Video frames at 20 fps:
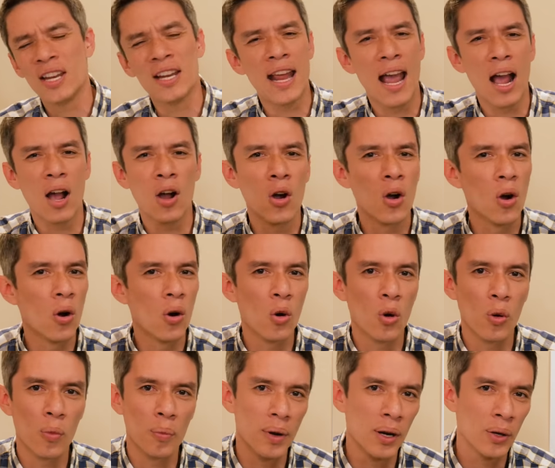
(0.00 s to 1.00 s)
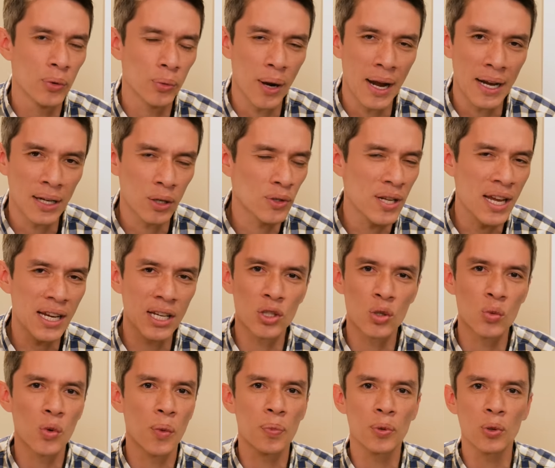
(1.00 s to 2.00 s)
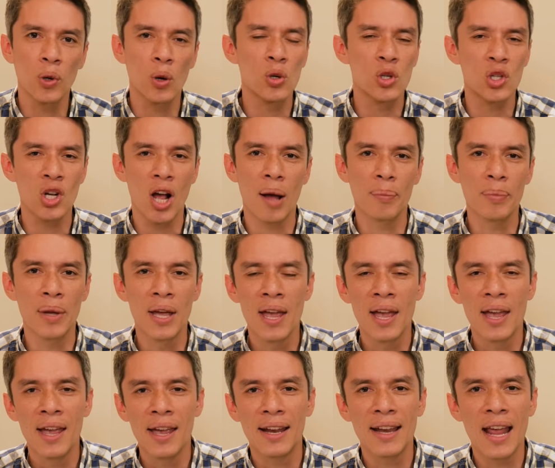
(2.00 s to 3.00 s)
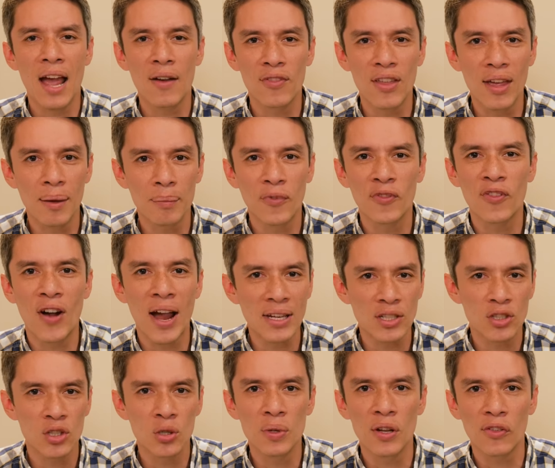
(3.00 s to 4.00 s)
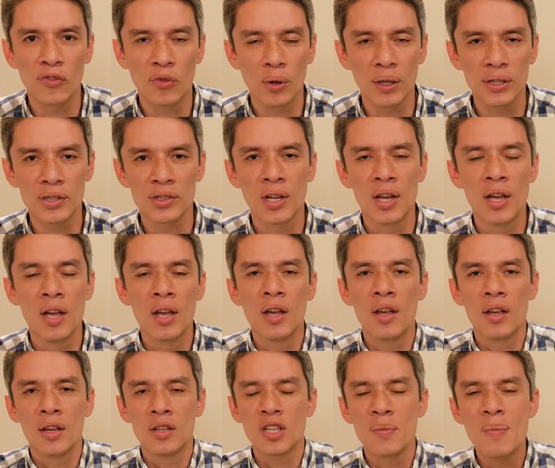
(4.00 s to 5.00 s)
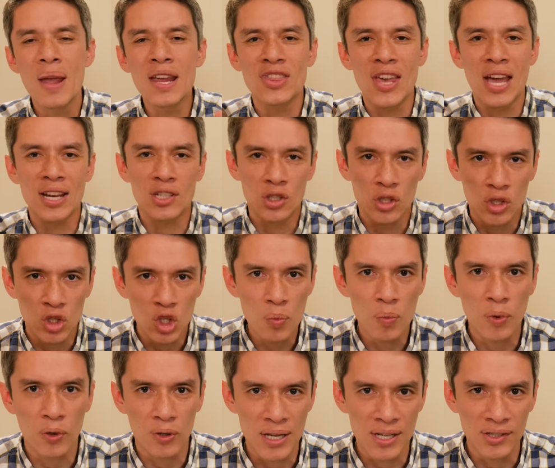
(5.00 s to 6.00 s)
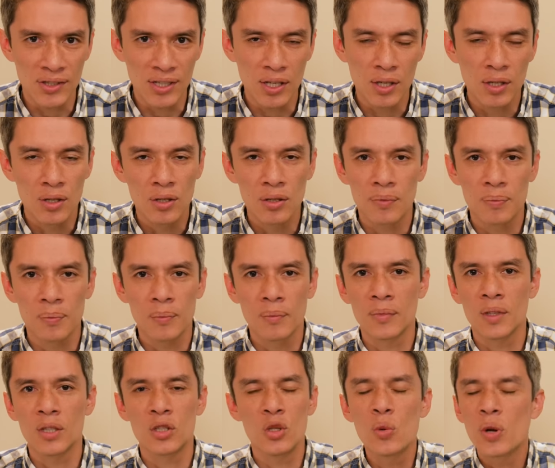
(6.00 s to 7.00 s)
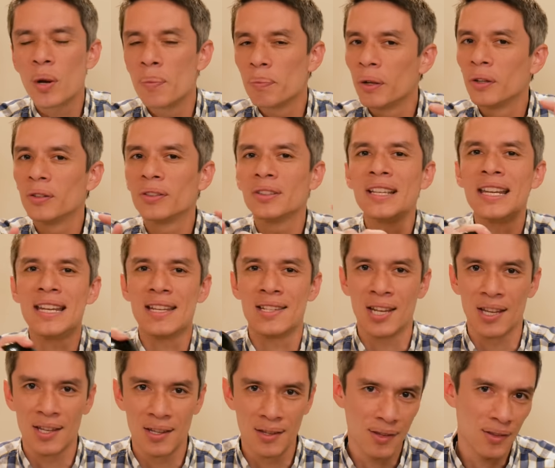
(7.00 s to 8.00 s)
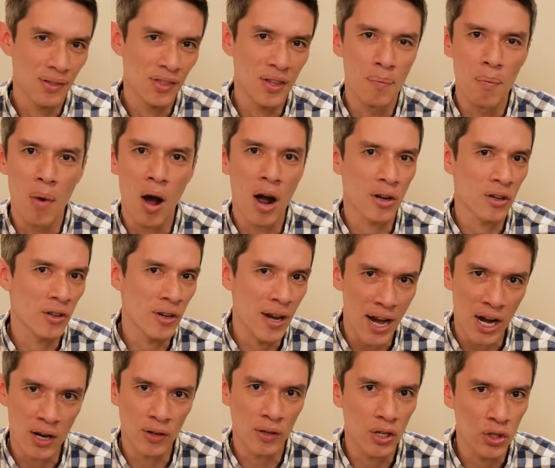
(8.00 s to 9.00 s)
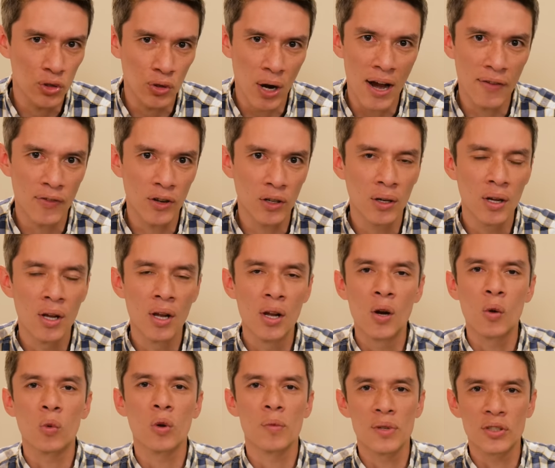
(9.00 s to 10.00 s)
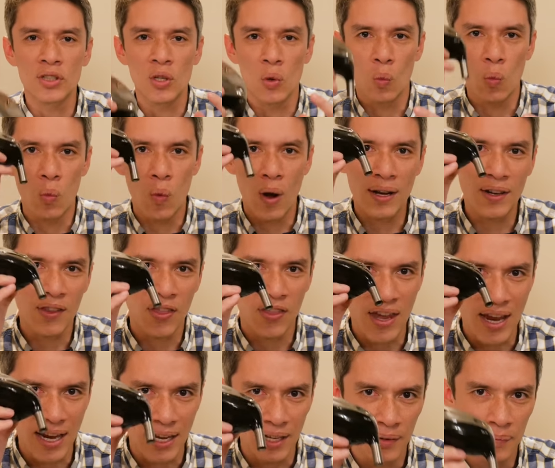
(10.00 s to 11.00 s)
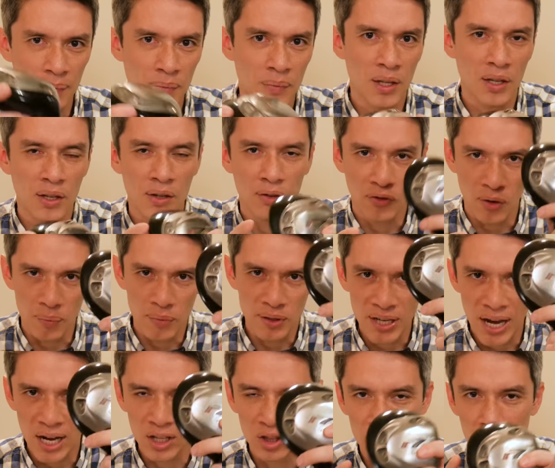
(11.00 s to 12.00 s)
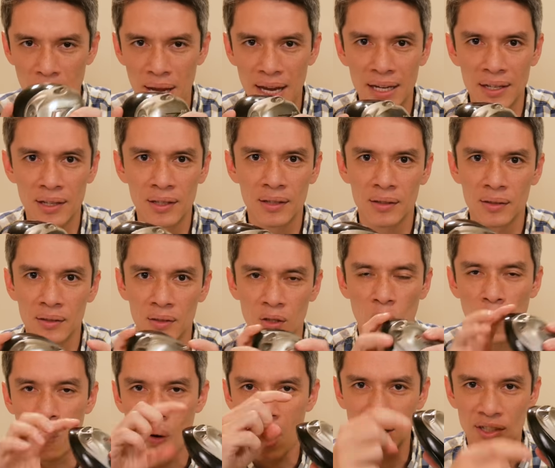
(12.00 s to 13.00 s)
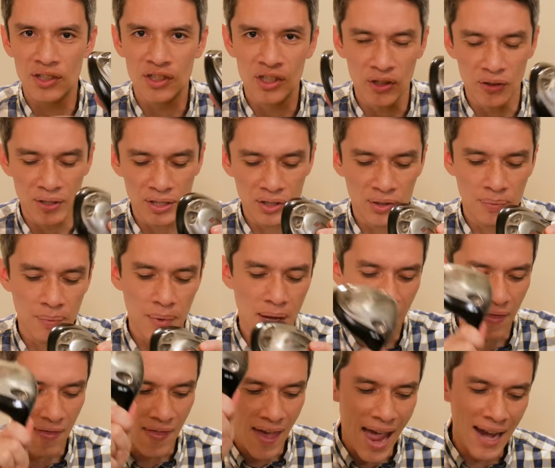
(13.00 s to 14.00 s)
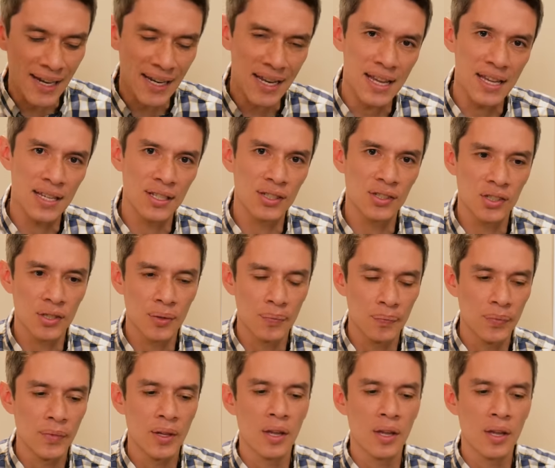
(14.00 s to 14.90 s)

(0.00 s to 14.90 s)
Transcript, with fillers: it at home, right? Or take it to a pro shop and have them fine tune it for us. To make that super easy, to complete the modern era driver, we're missing one thing from the TaylorMade Quad Series, and that is